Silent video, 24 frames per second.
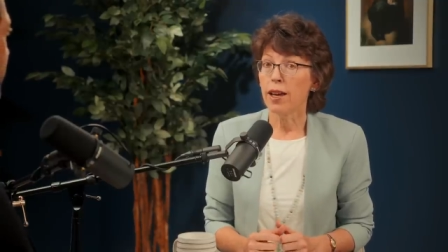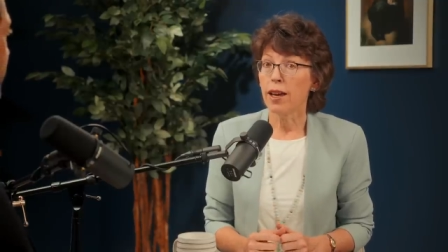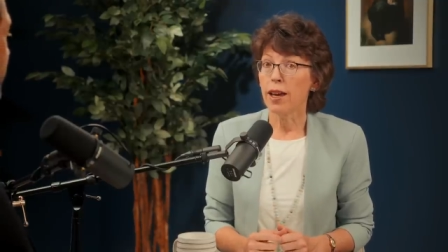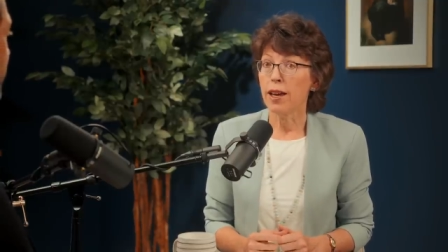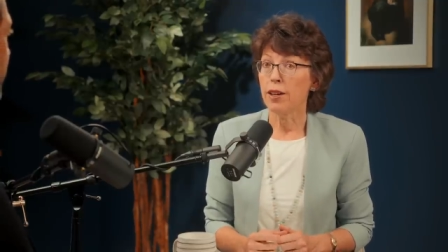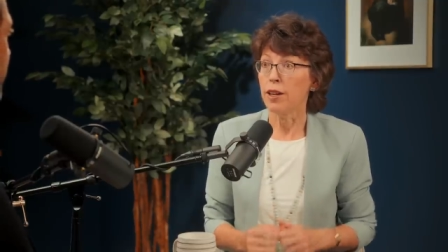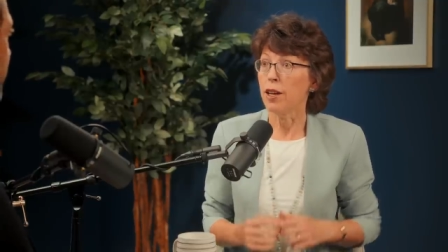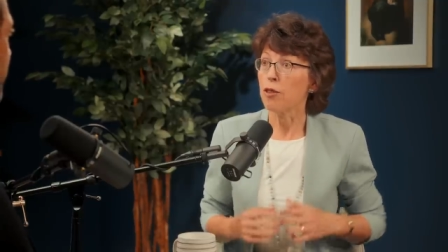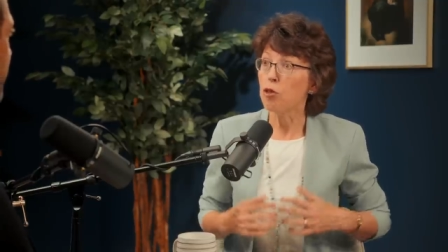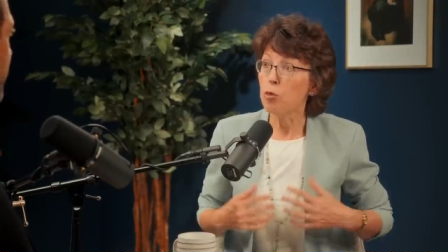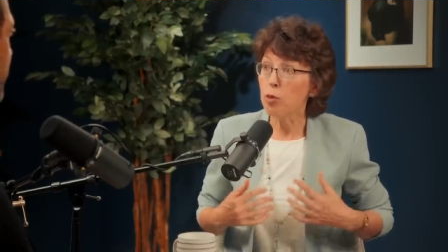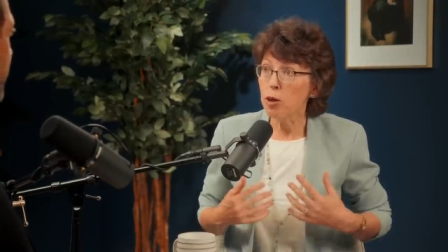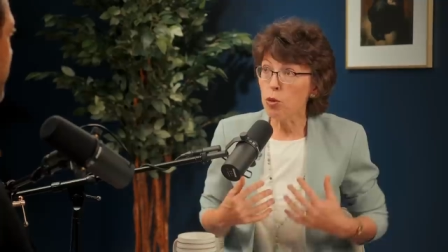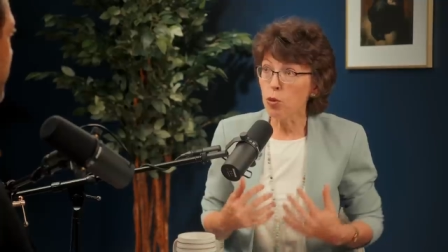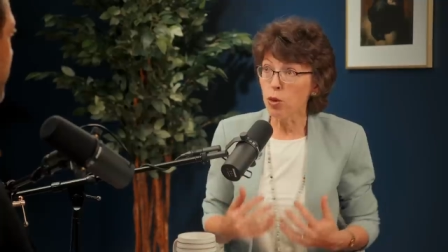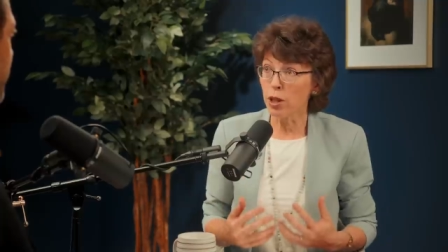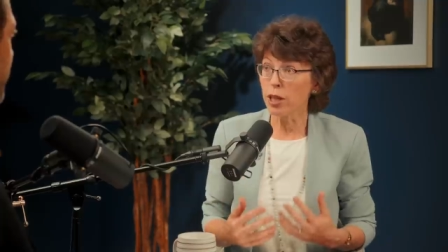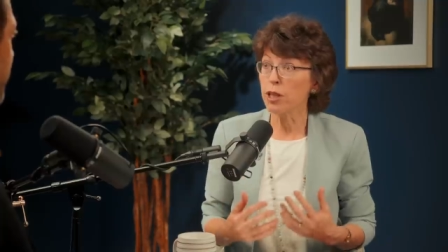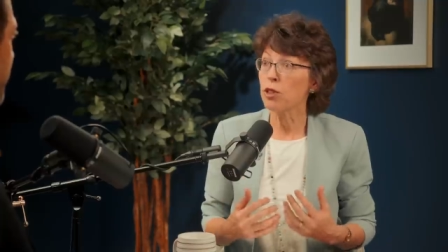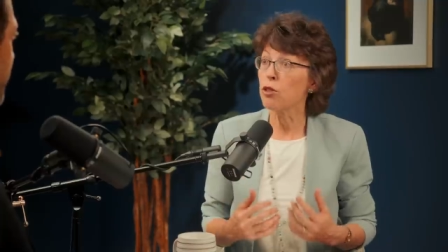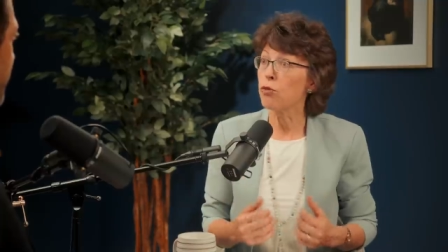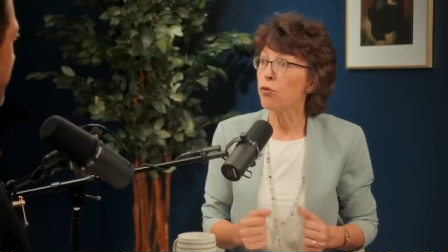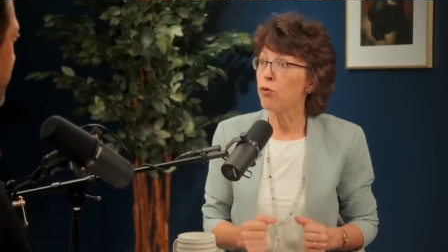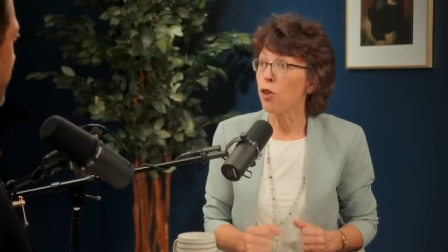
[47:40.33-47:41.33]
And you have to be
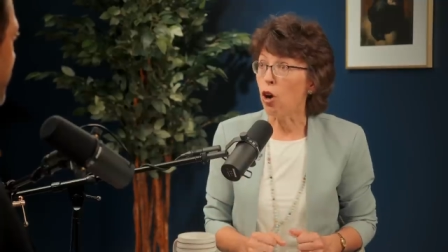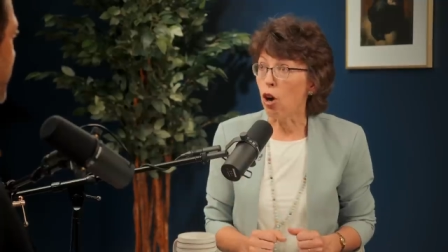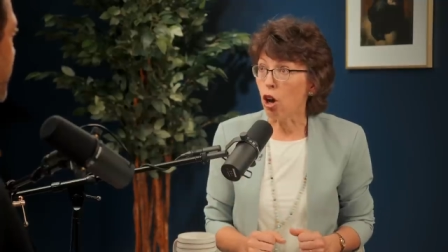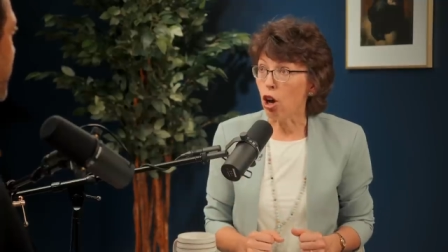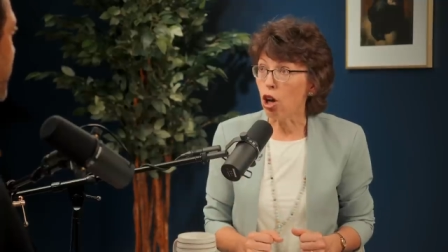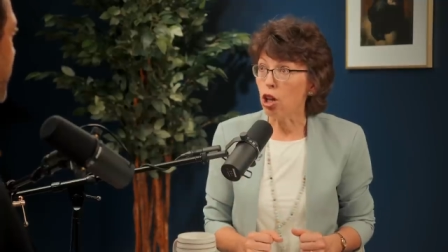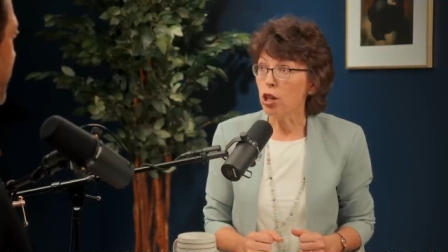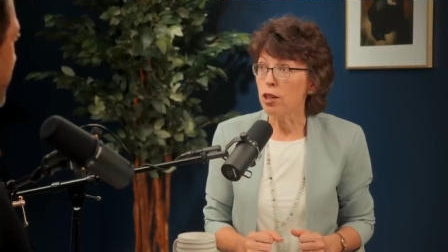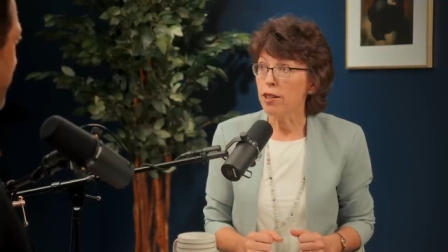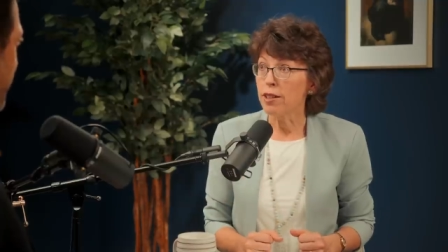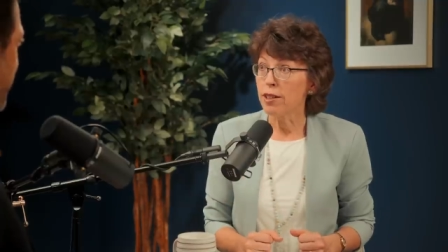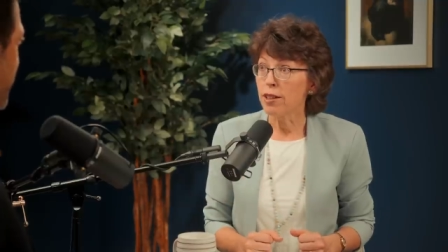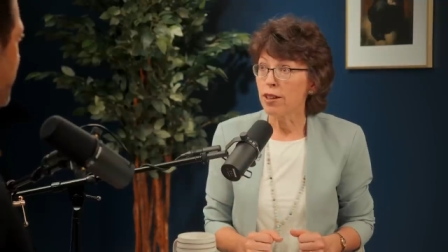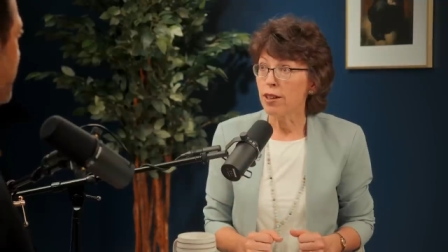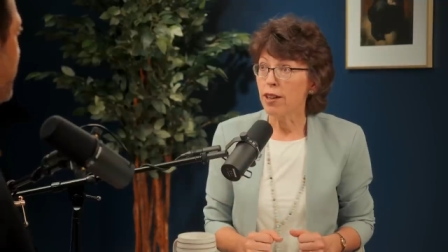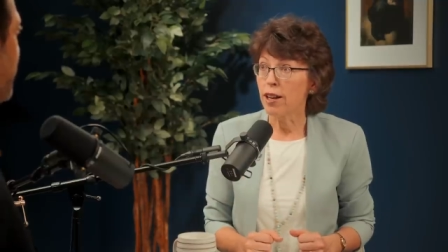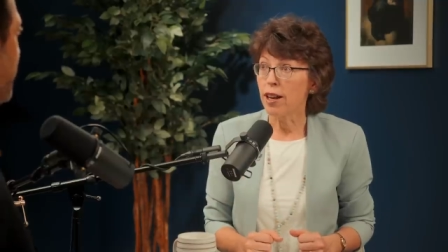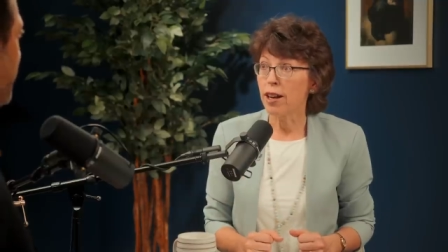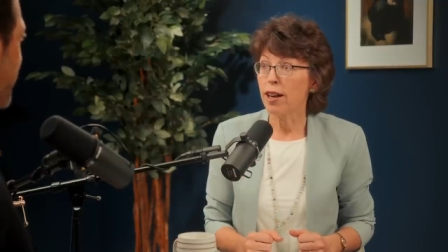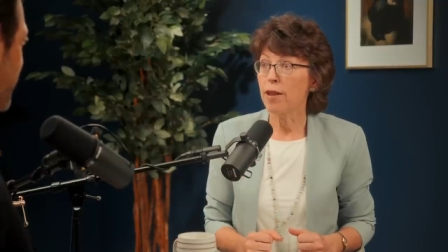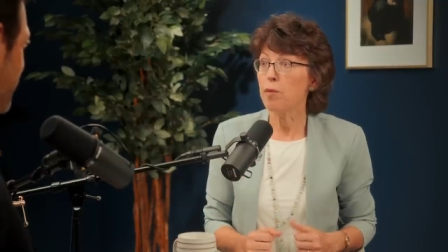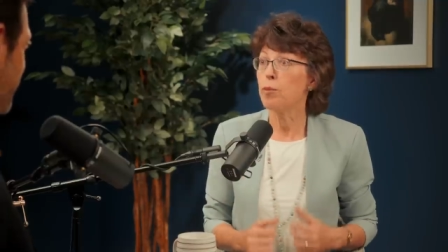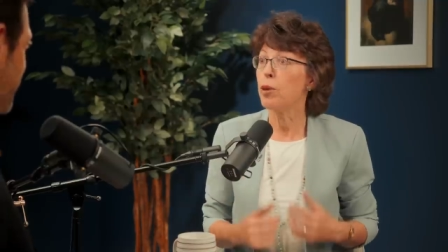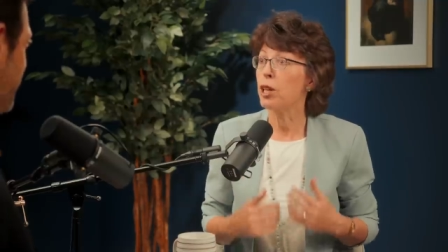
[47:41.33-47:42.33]
willing to fall,
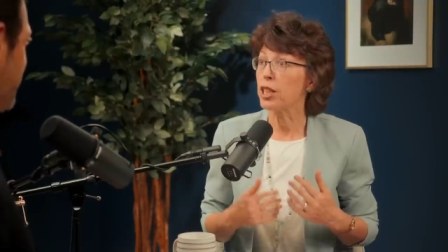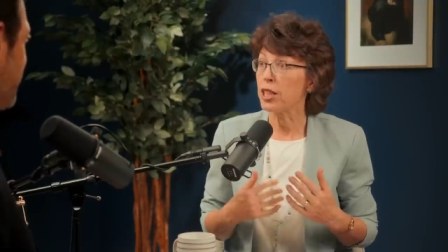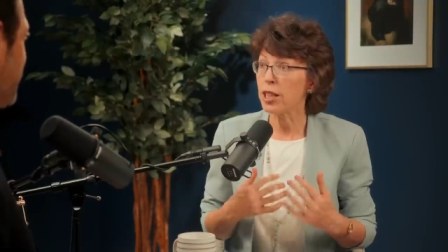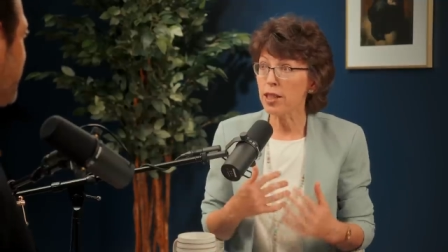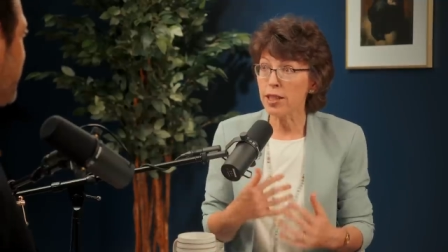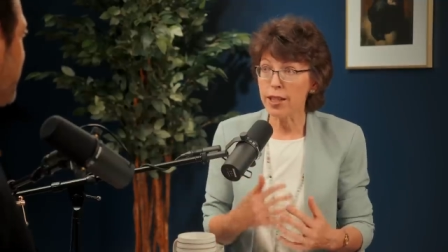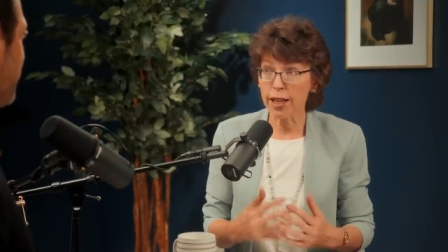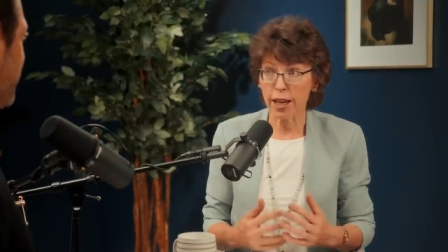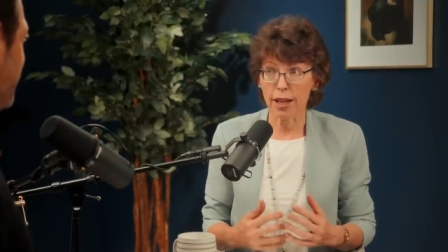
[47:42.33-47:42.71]
but